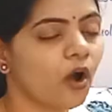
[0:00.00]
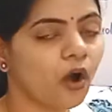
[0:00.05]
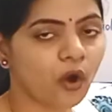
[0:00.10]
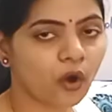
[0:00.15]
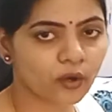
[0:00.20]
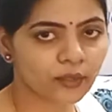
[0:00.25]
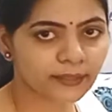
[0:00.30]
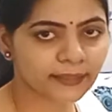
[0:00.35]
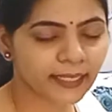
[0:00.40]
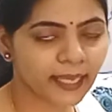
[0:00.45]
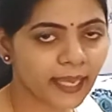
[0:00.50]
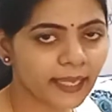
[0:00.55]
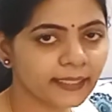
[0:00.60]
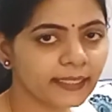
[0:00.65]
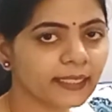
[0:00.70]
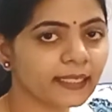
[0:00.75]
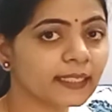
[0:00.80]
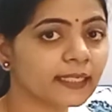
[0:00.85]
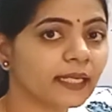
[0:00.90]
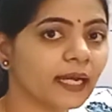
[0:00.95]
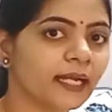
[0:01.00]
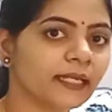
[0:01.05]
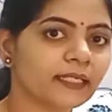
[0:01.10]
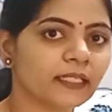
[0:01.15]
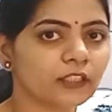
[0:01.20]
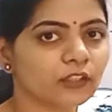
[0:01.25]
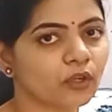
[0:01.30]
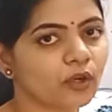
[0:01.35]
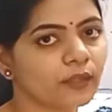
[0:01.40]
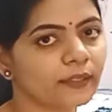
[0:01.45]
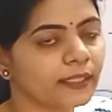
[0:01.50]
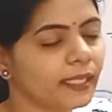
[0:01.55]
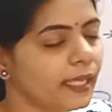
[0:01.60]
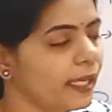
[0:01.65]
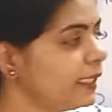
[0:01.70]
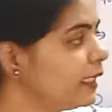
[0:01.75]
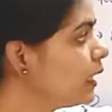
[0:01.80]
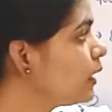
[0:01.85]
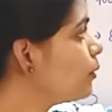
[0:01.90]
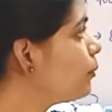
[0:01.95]
organic and
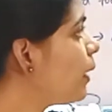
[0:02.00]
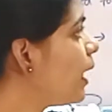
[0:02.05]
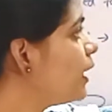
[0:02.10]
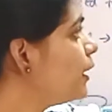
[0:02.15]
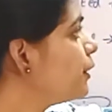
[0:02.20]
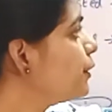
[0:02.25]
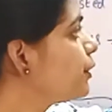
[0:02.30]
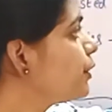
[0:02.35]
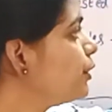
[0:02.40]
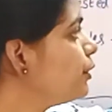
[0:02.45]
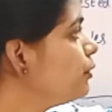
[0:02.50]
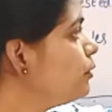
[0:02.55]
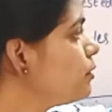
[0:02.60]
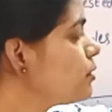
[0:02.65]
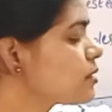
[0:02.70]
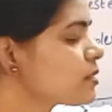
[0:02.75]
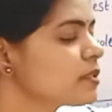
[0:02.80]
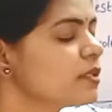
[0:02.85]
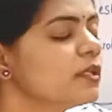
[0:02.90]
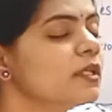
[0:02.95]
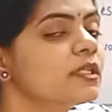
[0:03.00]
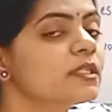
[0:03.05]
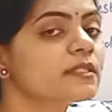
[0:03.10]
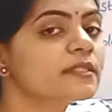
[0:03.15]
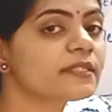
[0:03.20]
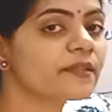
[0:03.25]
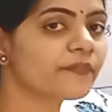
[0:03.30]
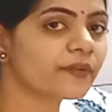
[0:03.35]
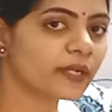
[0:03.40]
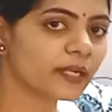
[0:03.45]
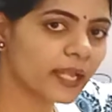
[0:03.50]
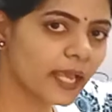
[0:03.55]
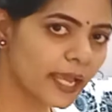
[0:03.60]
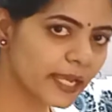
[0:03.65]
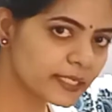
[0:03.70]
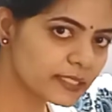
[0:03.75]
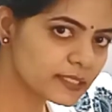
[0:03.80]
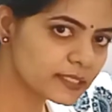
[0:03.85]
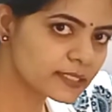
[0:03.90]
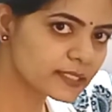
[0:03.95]
inorganic molecules, several
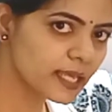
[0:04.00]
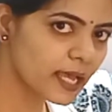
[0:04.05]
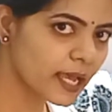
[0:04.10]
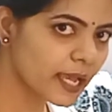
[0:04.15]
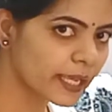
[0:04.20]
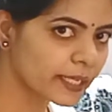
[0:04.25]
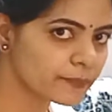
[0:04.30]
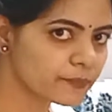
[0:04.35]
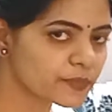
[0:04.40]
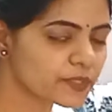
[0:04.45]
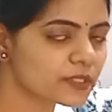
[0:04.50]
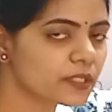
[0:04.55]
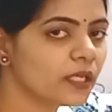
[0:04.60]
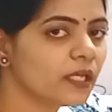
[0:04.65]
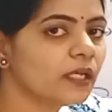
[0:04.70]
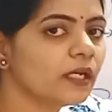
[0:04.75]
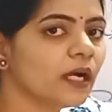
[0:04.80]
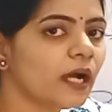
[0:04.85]
enzymes,